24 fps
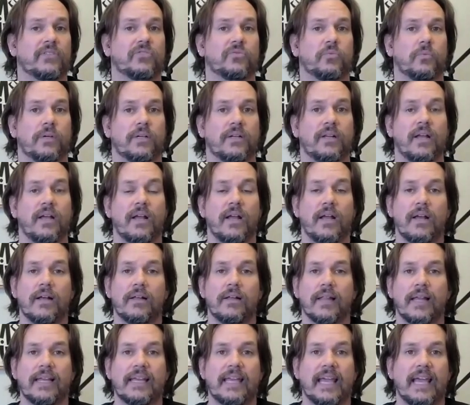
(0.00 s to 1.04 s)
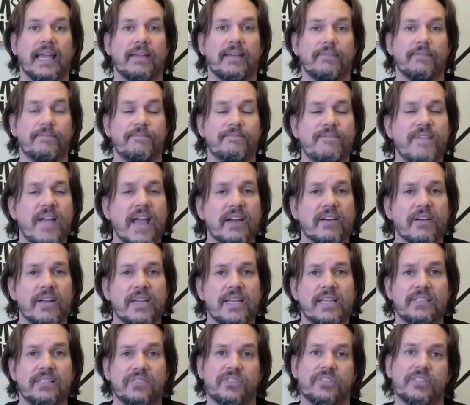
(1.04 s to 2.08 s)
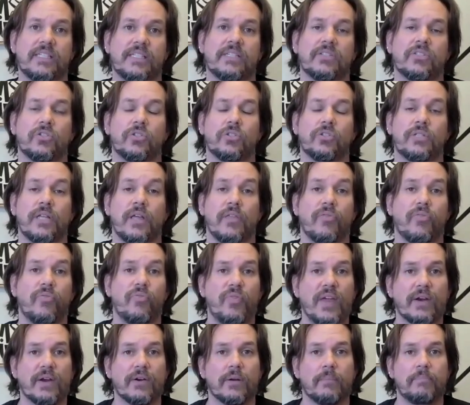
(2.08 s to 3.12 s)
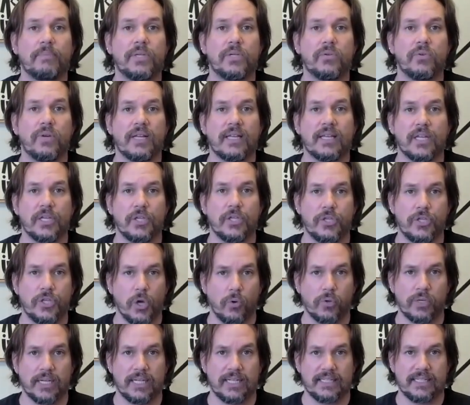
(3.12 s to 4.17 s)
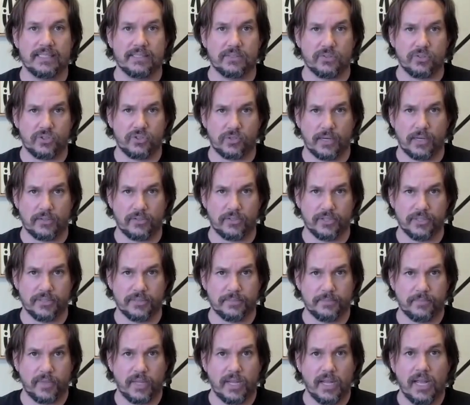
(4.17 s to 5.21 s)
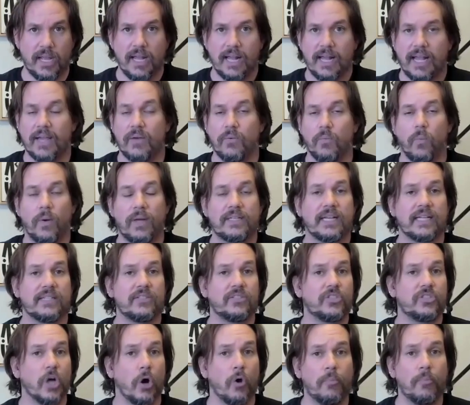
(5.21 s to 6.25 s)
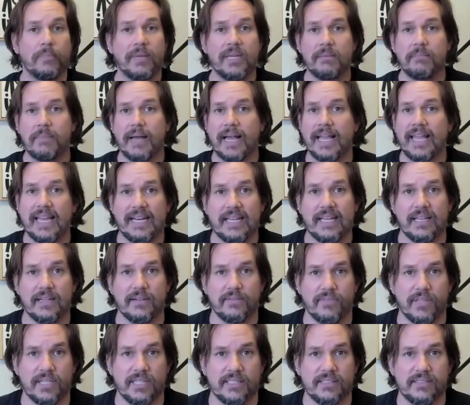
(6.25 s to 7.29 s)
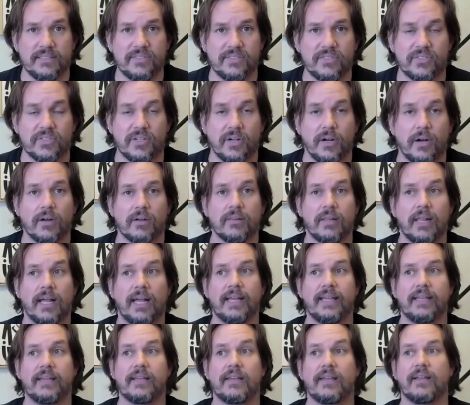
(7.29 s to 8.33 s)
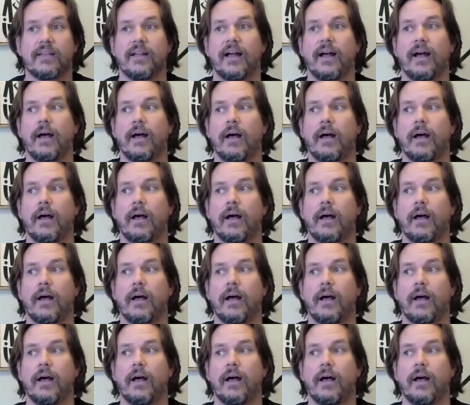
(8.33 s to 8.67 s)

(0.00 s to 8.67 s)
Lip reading: this one, like a very skilled therapeutic yoga instructor. And what I don't mean by any of these are like